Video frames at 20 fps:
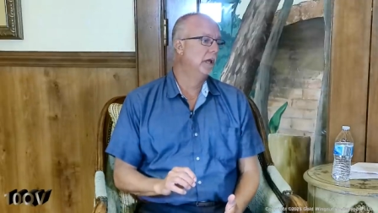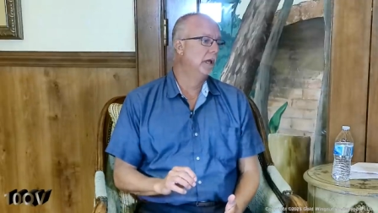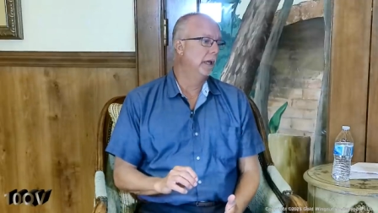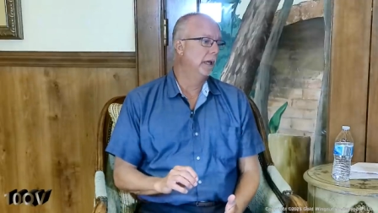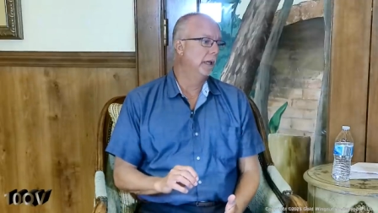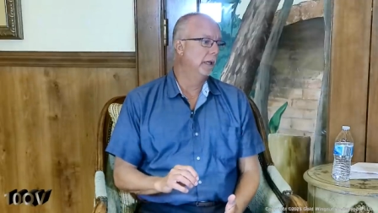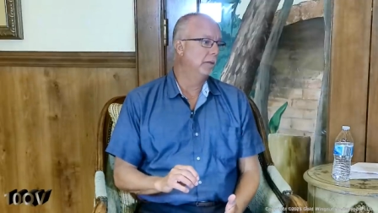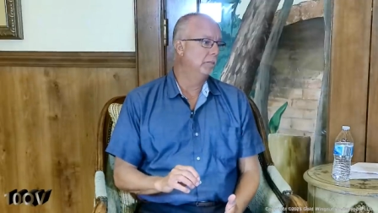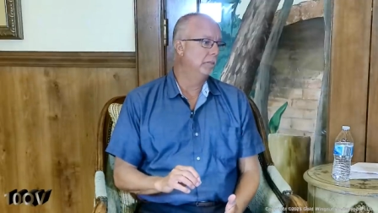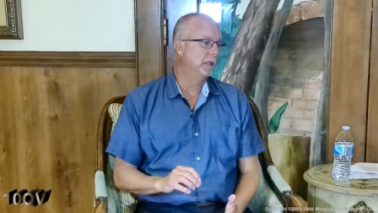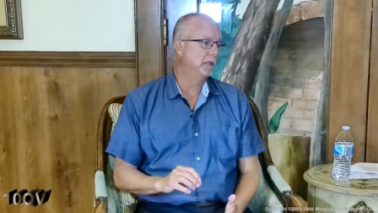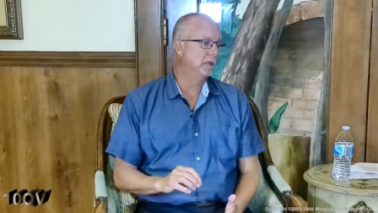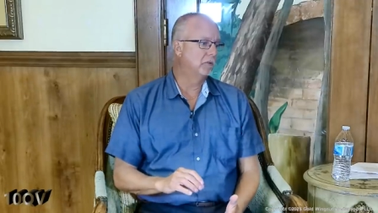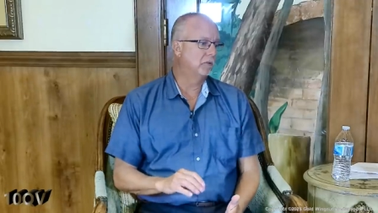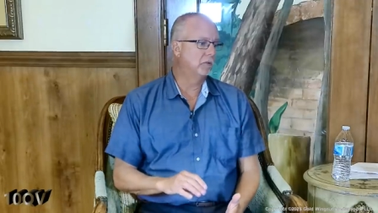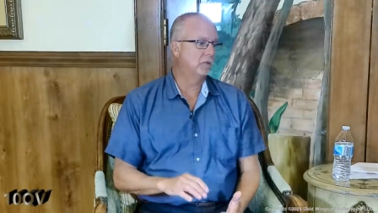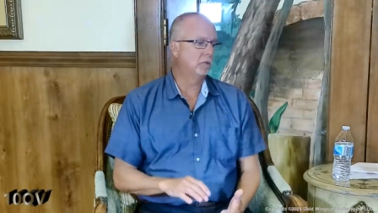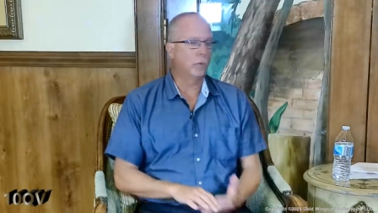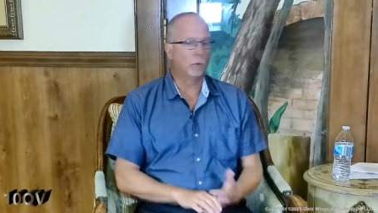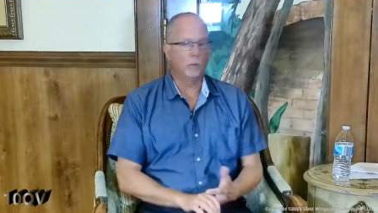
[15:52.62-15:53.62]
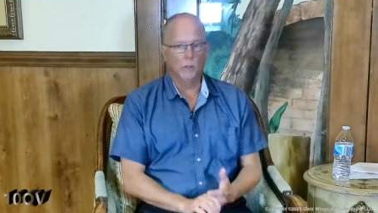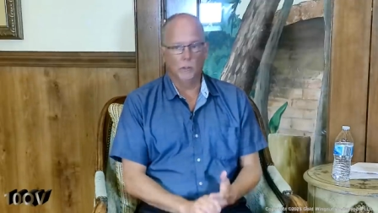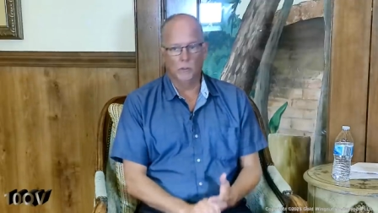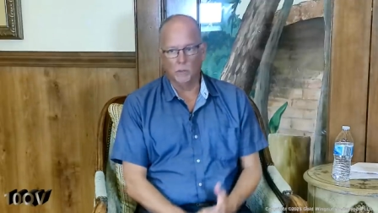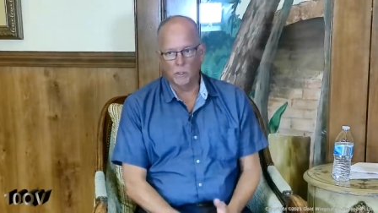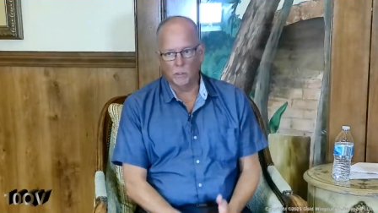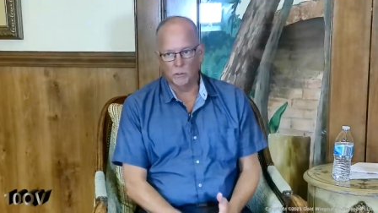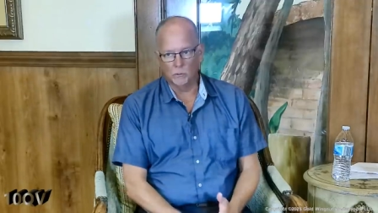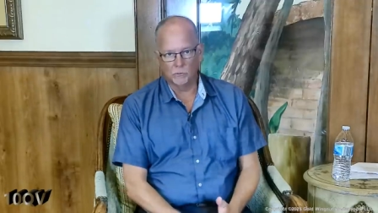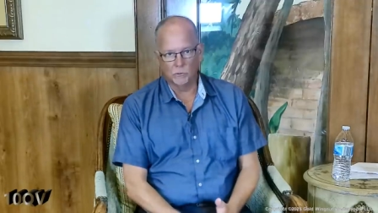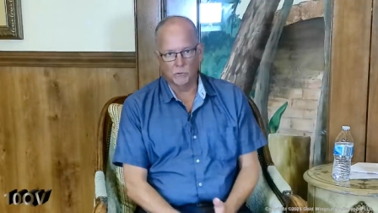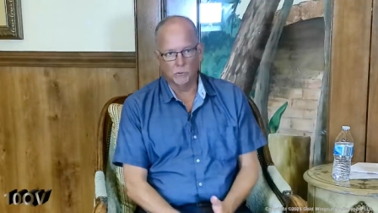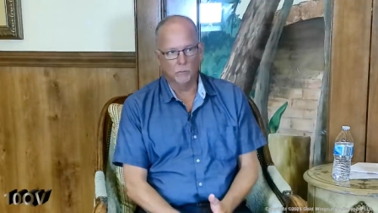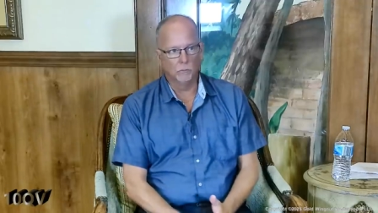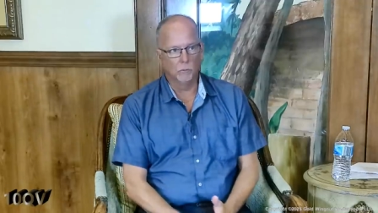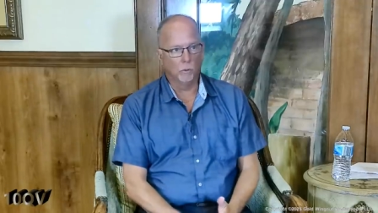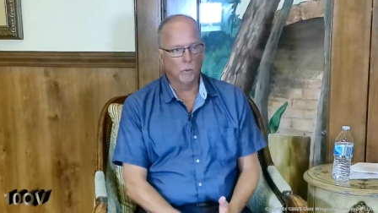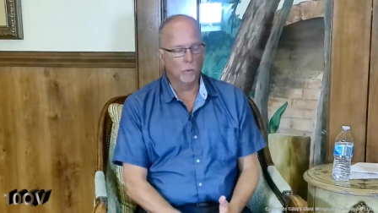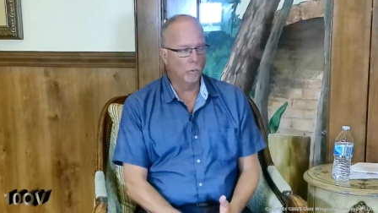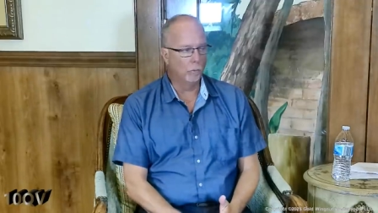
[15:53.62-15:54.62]
It means short and
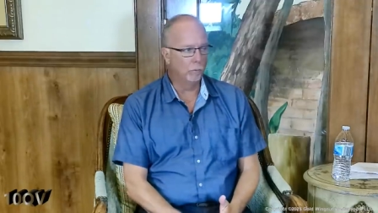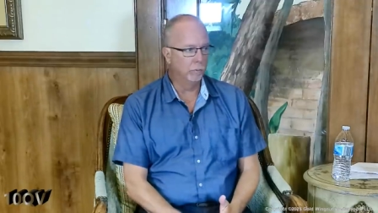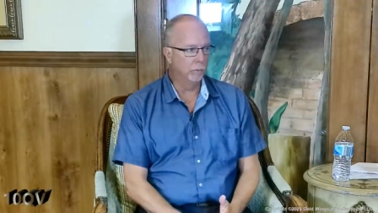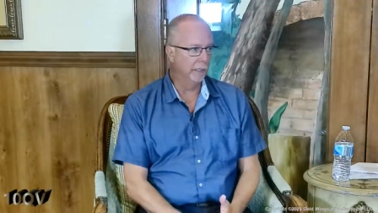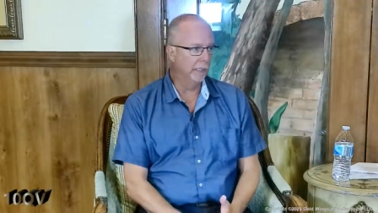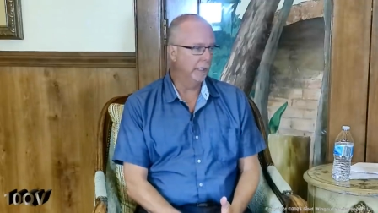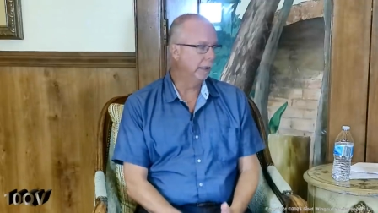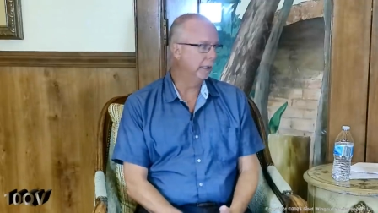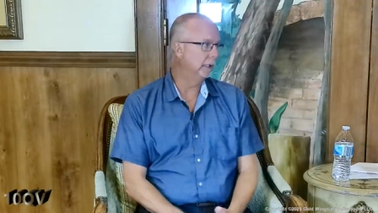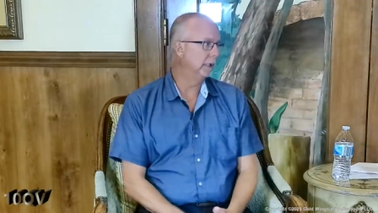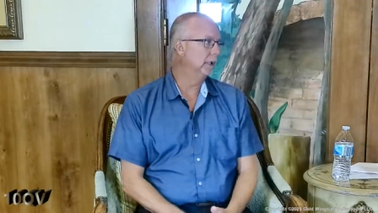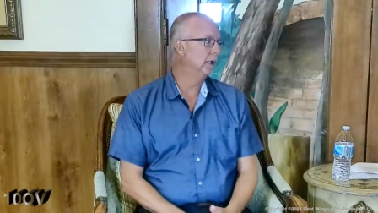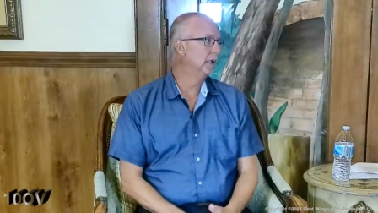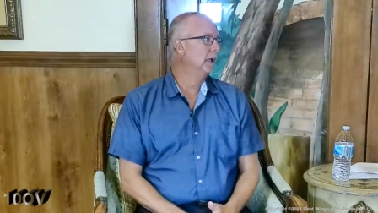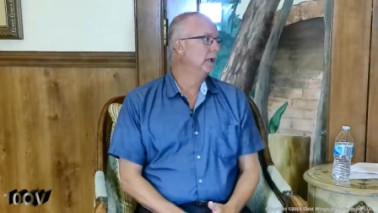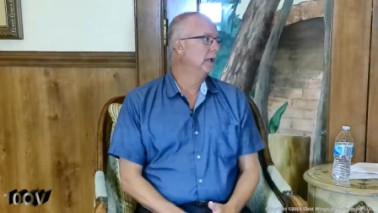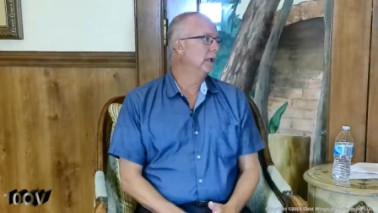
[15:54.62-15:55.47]
long-term goal planning.